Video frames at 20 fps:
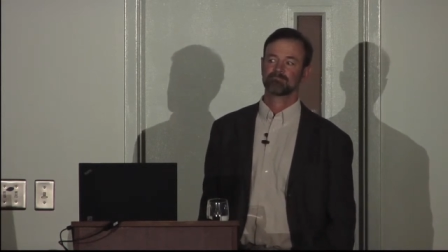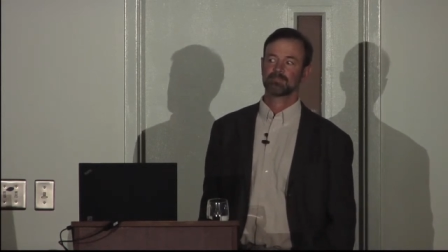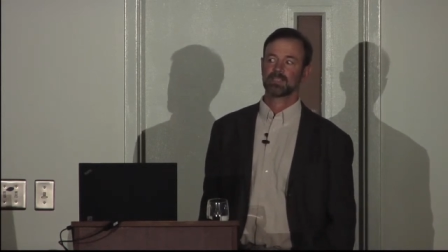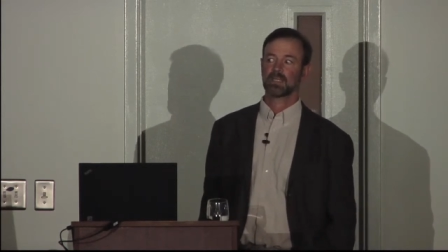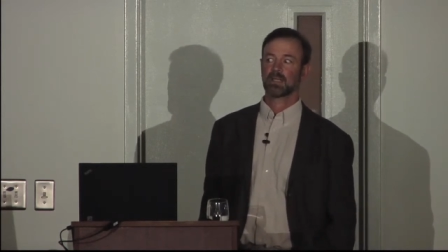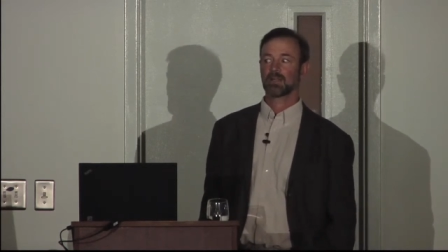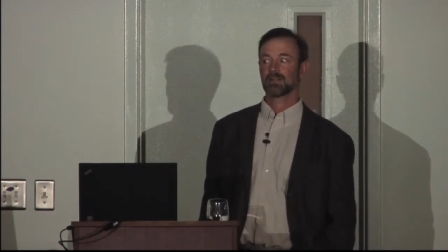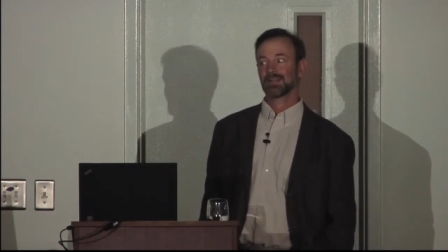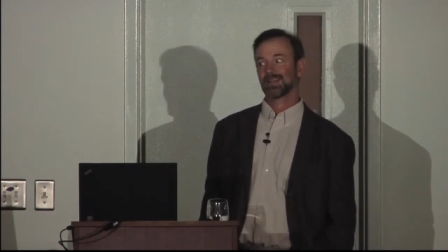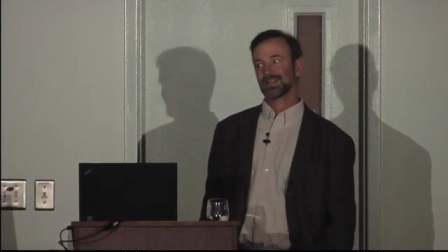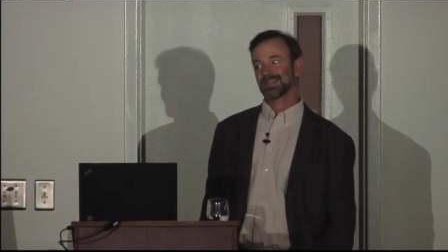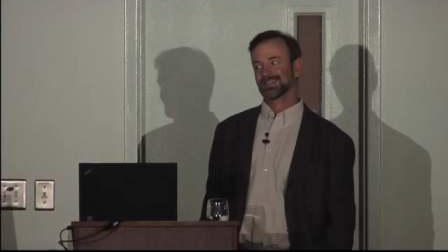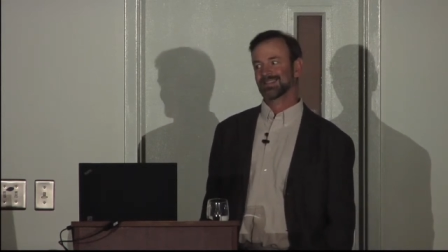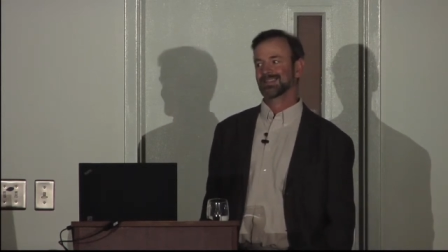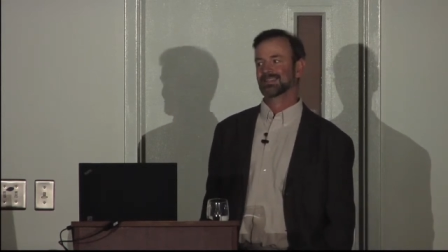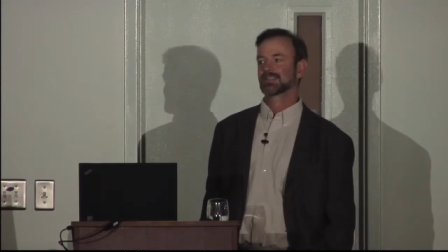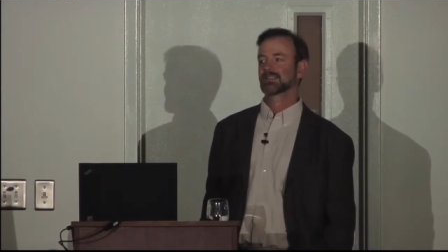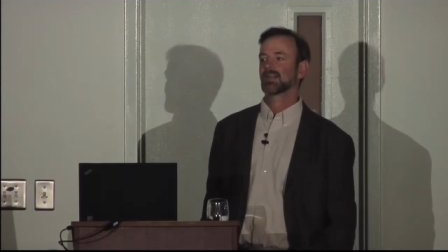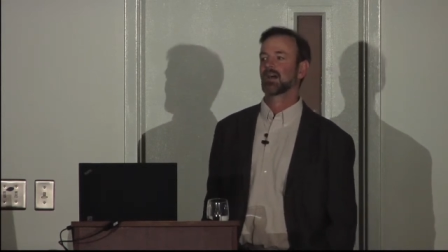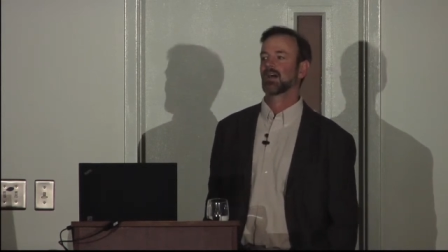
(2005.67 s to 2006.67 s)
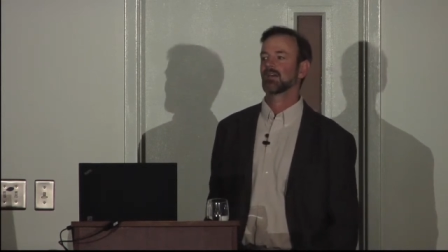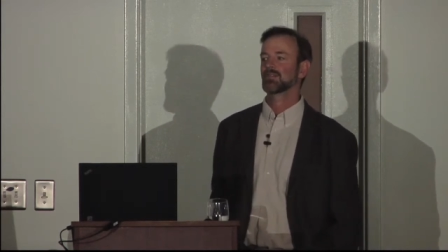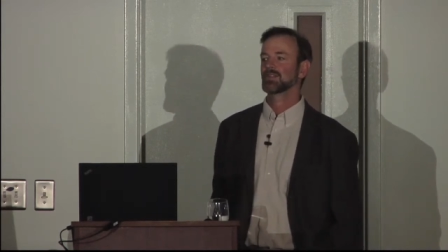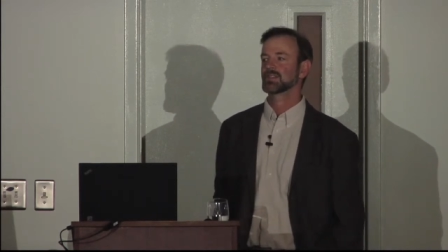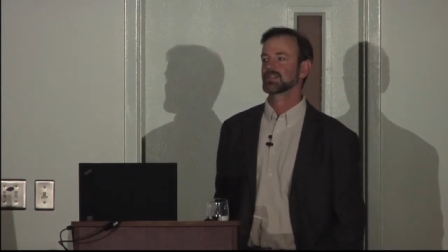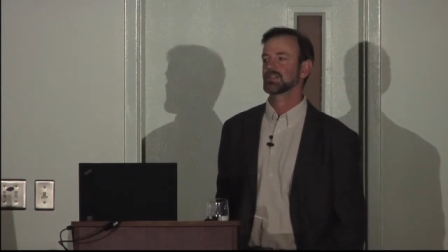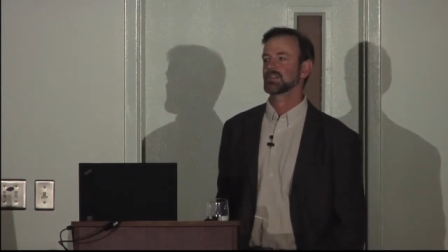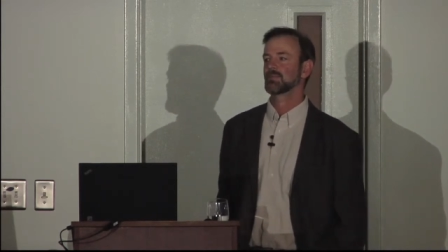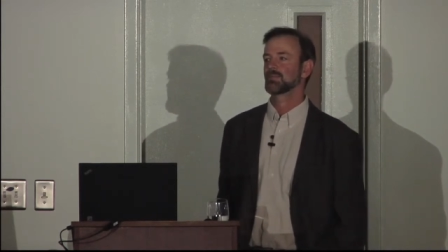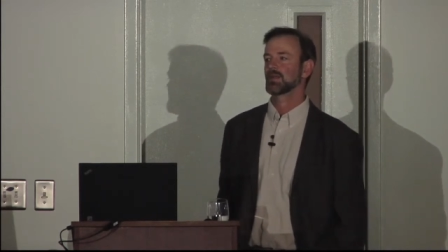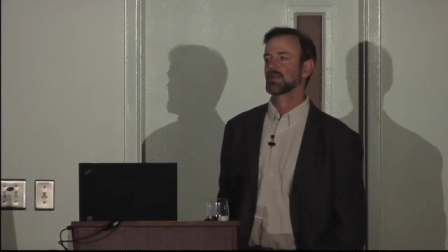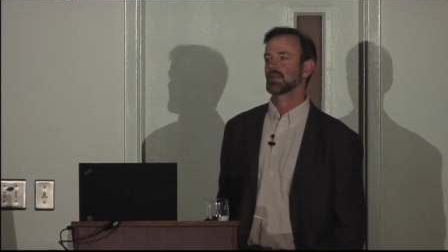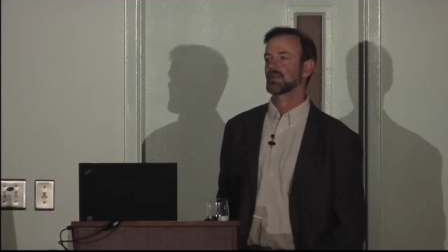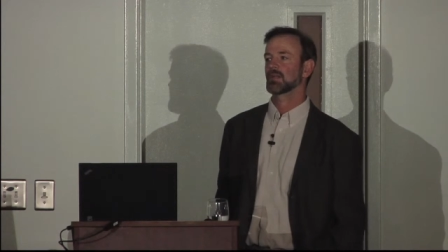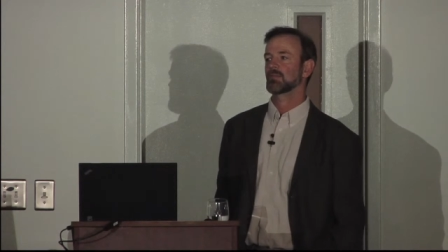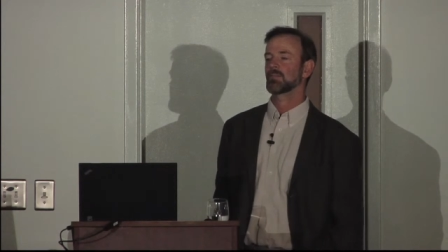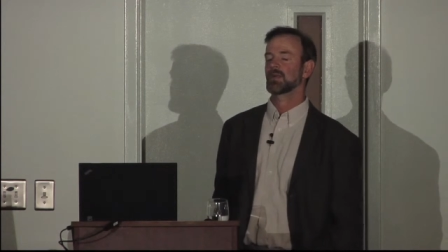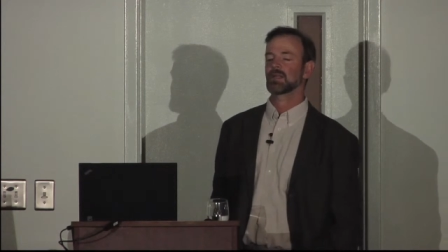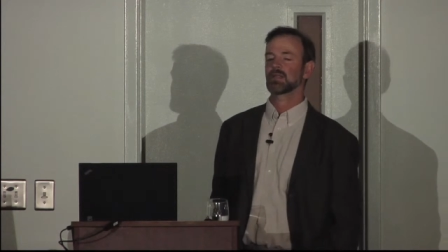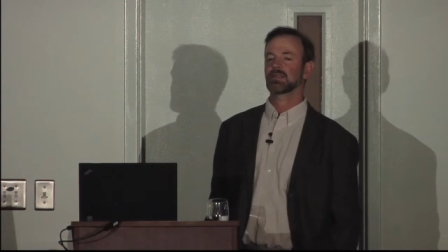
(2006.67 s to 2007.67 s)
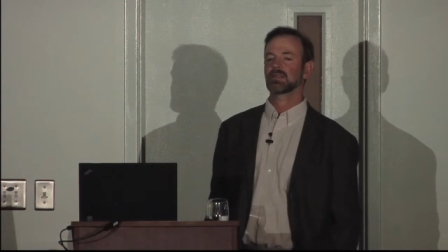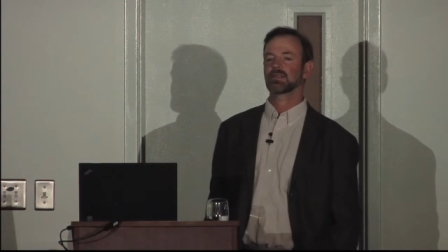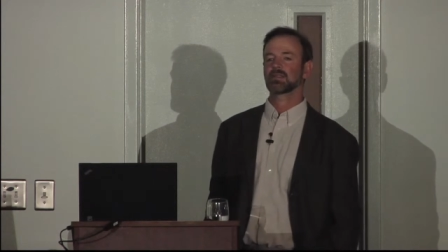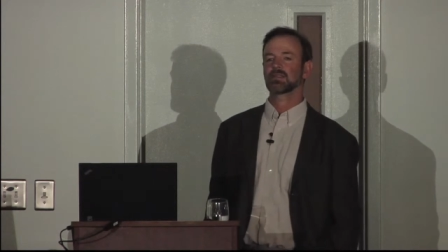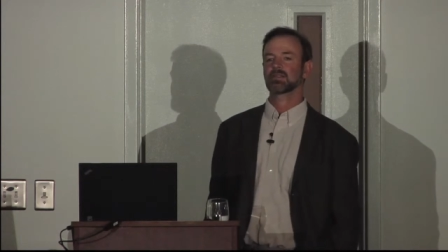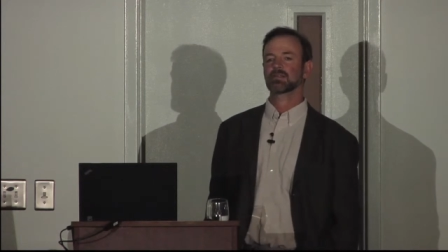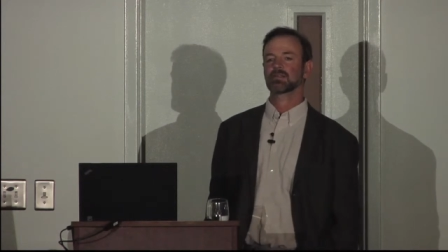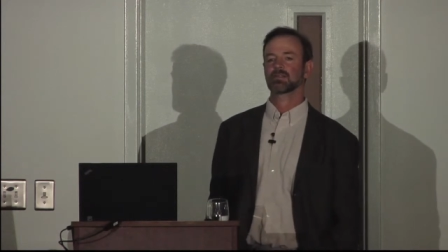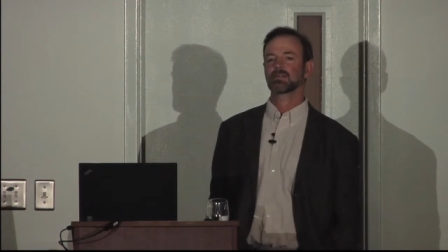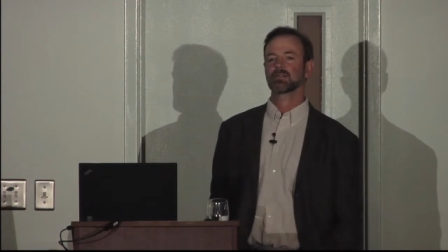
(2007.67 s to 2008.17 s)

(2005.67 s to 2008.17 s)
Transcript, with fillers: you know, it's obviously dependent on many things,